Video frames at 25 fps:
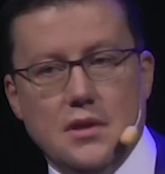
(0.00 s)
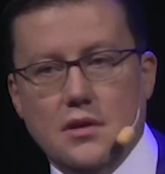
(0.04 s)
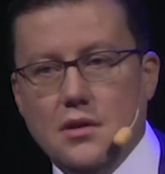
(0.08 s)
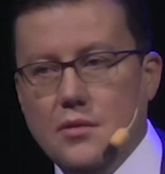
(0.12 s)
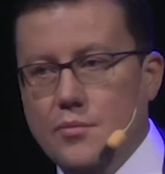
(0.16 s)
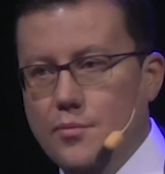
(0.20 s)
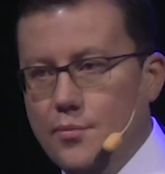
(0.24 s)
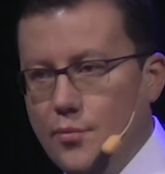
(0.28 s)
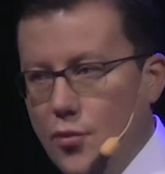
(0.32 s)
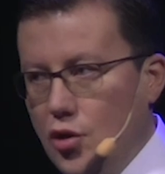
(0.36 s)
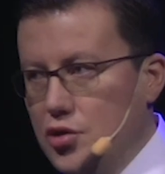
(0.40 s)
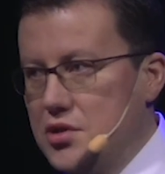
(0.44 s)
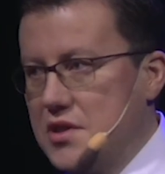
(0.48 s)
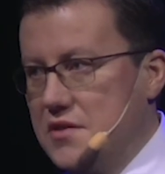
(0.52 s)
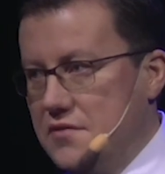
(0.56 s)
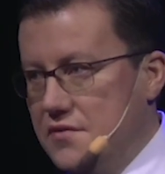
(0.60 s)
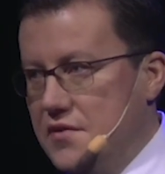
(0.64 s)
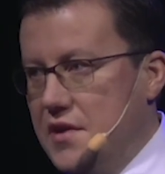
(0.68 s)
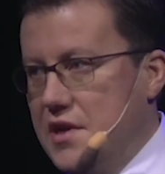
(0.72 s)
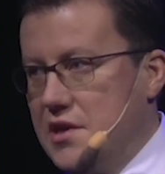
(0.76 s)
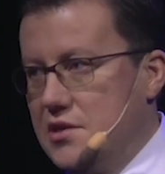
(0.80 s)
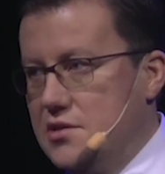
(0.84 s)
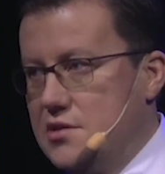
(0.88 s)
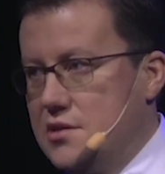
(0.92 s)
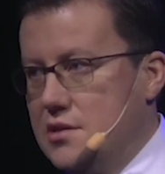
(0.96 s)

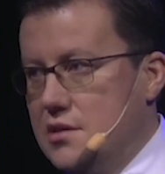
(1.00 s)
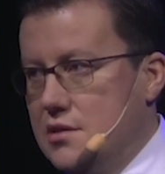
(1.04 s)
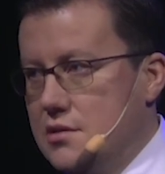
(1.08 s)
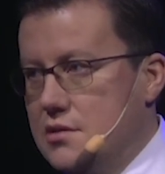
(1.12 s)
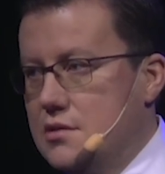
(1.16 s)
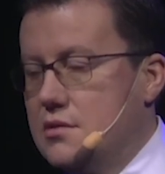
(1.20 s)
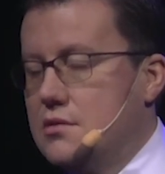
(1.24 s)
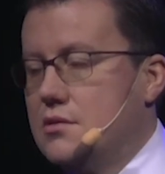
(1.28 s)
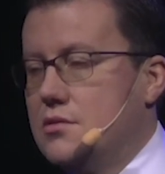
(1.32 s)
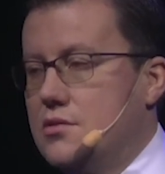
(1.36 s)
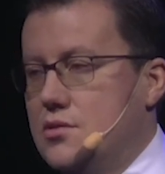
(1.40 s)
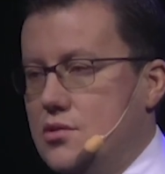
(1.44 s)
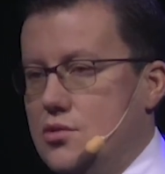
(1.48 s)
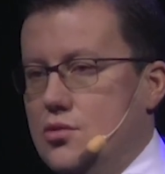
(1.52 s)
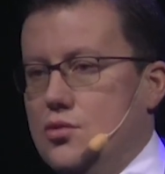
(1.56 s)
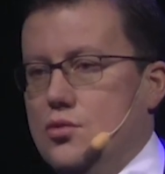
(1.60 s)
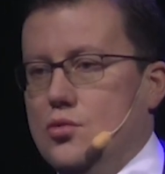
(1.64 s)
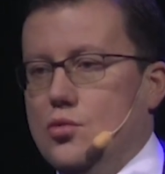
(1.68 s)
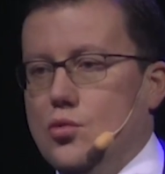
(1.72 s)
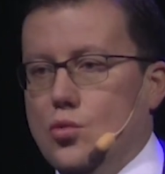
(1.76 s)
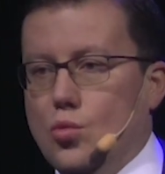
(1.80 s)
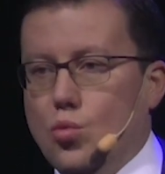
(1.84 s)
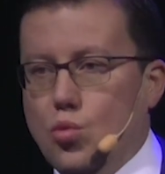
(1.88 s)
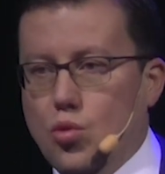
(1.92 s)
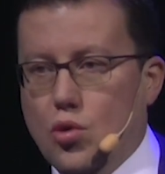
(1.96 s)
motivated
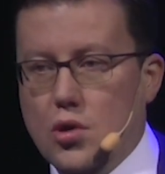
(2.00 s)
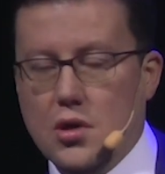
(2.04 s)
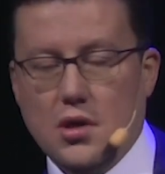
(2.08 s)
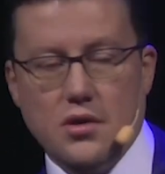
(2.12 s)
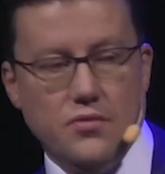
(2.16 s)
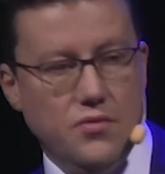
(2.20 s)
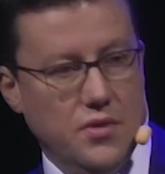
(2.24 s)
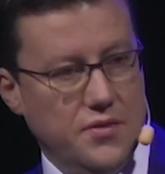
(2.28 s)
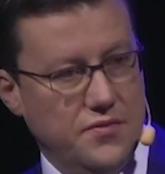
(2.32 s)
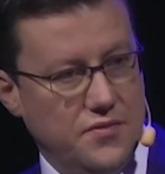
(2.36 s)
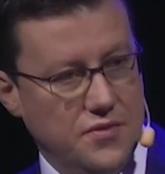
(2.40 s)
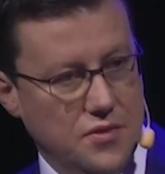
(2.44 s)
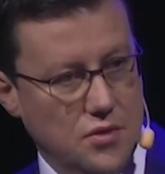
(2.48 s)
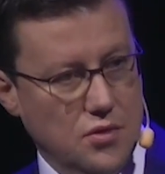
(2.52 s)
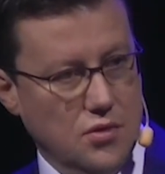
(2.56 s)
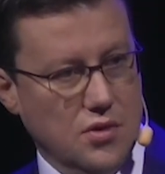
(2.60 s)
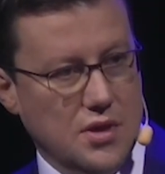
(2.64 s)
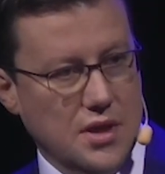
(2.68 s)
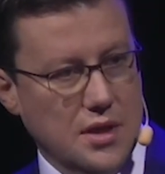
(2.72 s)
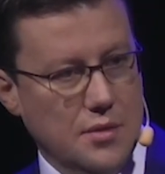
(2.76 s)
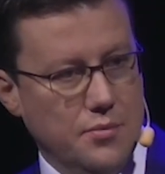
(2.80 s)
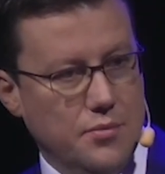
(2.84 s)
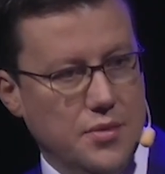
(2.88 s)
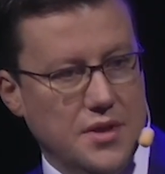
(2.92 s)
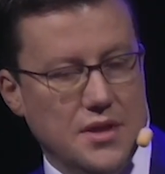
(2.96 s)
to work with your
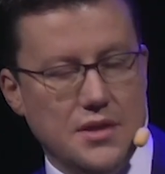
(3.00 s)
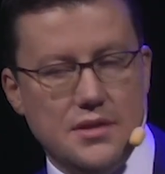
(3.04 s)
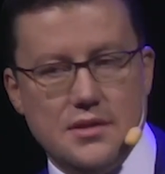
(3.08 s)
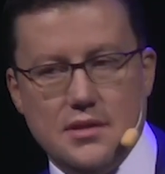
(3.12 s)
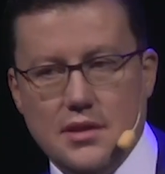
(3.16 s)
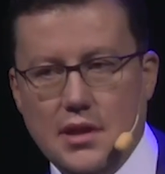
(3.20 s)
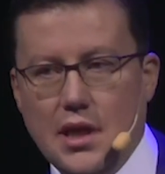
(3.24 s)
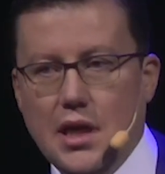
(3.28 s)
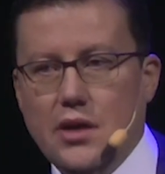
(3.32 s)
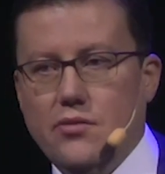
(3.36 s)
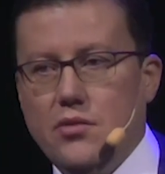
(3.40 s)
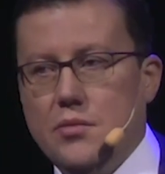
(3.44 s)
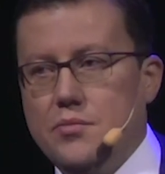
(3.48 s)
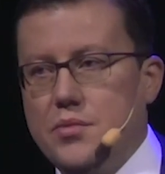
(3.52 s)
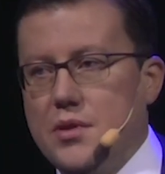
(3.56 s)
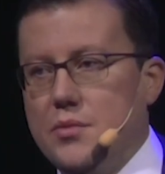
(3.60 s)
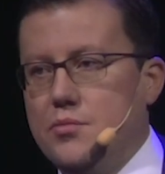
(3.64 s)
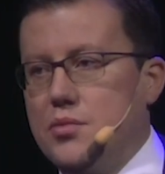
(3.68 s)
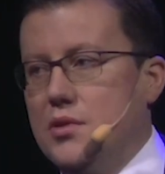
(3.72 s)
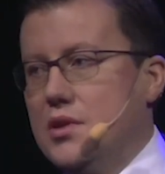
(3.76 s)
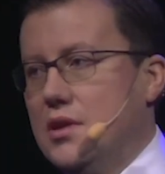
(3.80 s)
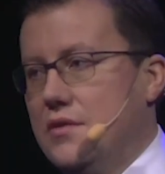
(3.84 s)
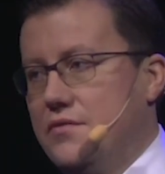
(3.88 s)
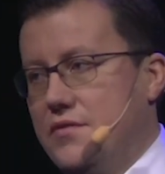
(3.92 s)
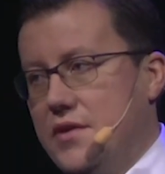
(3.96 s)
companies. Our
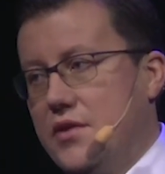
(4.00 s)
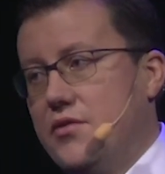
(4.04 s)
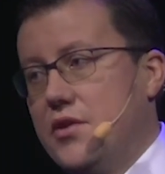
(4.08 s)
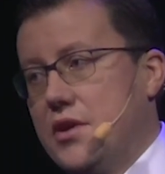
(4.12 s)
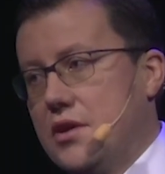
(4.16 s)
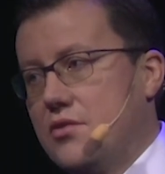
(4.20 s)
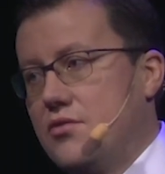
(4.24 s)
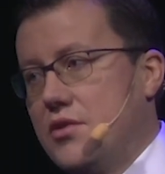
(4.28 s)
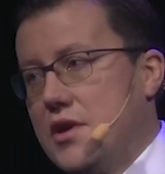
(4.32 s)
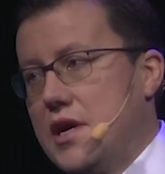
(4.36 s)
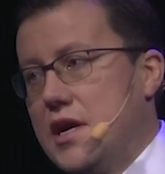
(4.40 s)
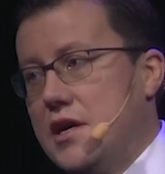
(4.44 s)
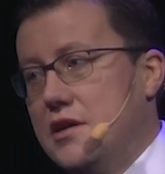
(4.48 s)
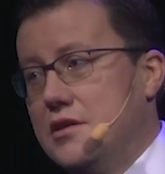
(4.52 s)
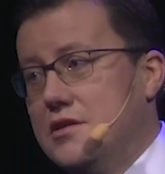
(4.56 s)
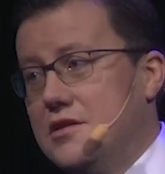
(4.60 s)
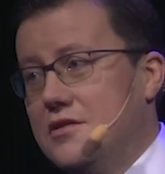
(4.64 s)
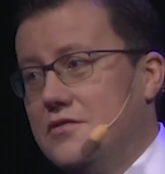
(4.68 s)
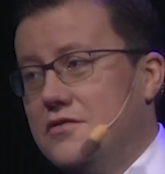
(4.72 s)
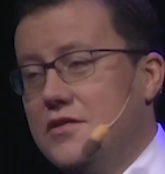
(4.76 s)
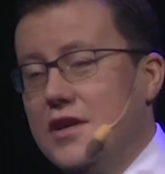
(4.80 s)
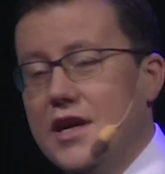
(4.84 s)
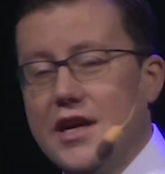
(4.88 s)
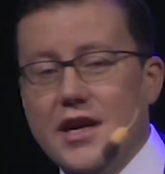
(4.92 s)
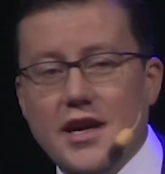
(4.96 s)
people are very
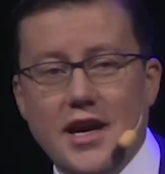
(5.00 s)
creative.